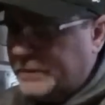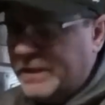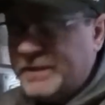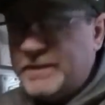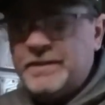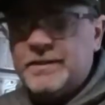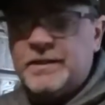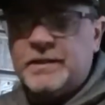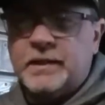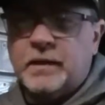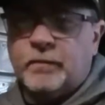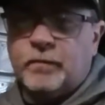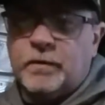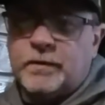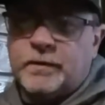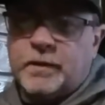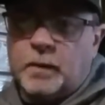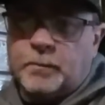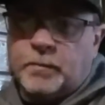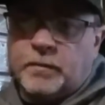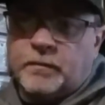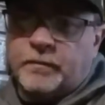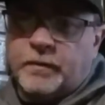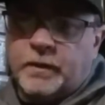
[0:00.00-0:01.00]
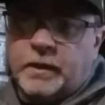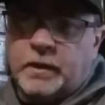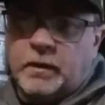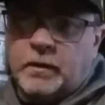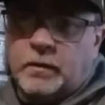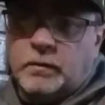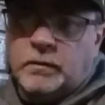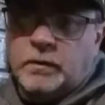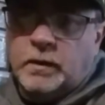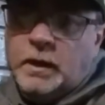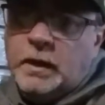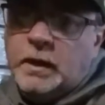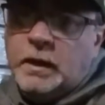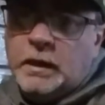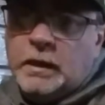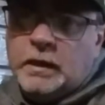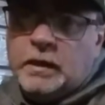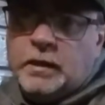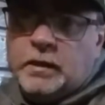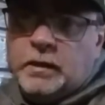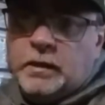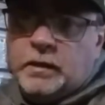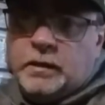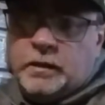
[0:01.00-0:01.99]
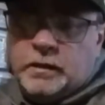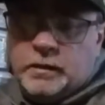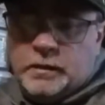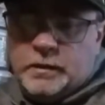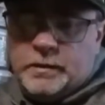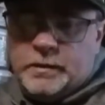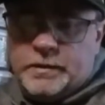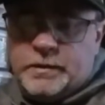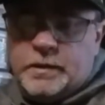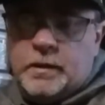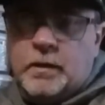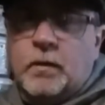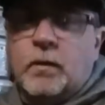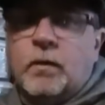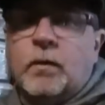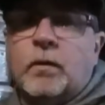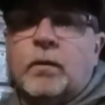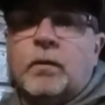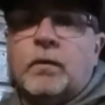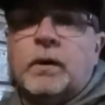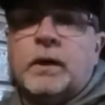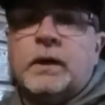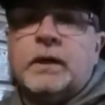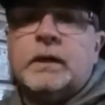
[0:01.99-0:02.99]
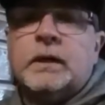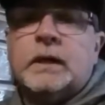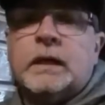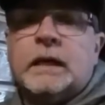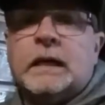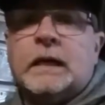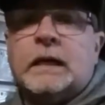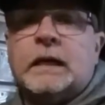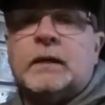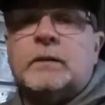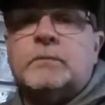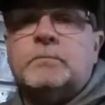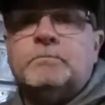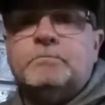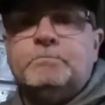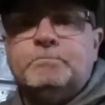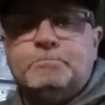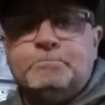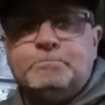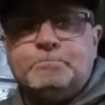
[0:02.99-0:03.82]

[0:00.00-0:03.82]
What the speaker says: This is a different type of video. So, I